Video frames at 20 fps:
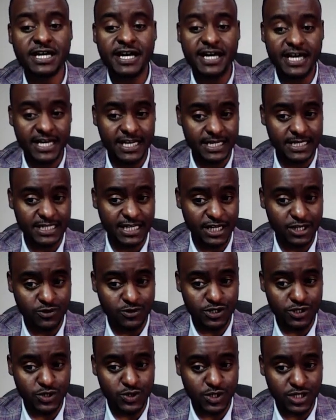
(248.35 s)
and then you
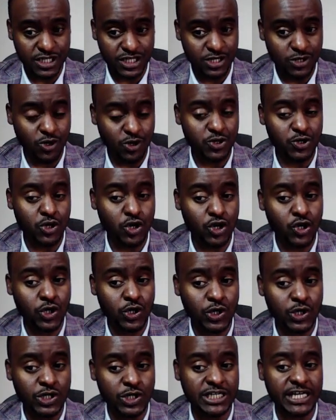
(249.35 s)
need to click on
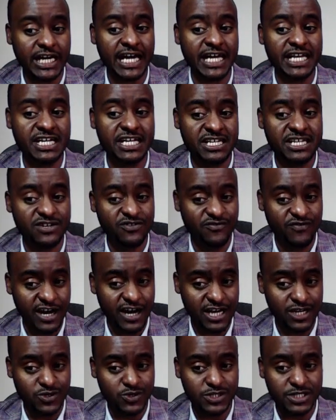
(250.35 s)
old and new
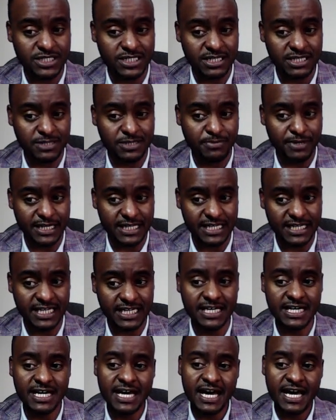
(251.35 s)
values, this
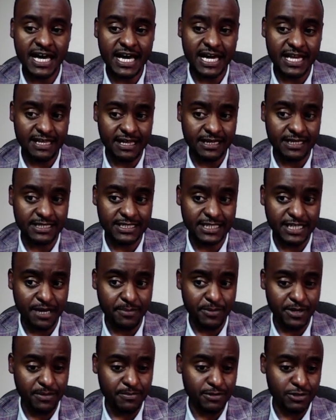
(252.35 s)
button, and that is step
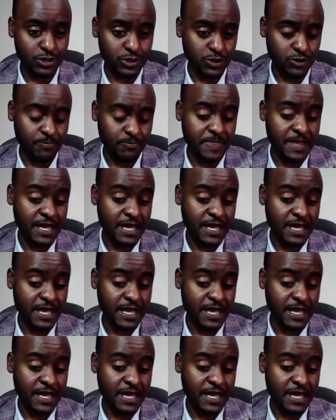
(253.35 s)
number 2.